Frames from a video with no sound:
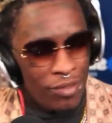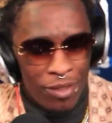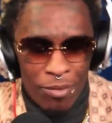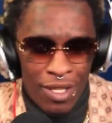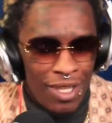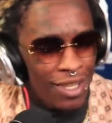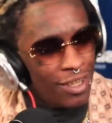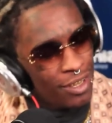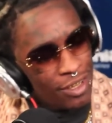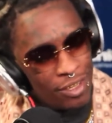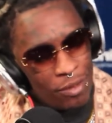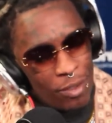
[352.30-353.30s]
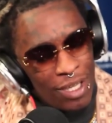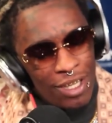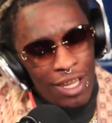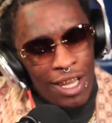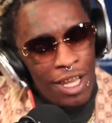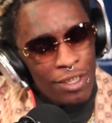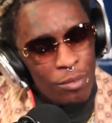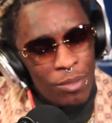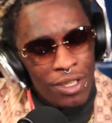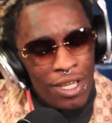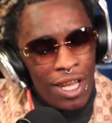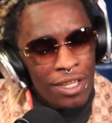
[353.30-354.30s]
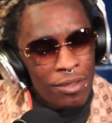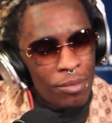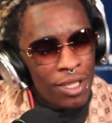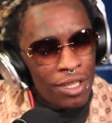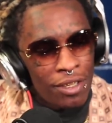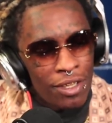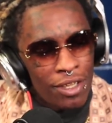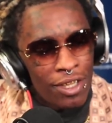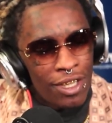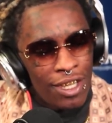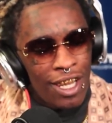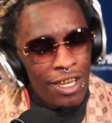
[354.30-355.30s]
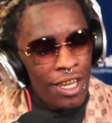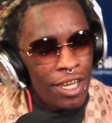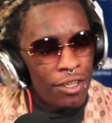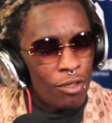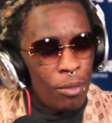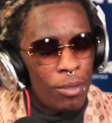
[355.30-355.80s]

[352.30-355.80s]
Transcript: For this, it's imperative that he won't release any music or come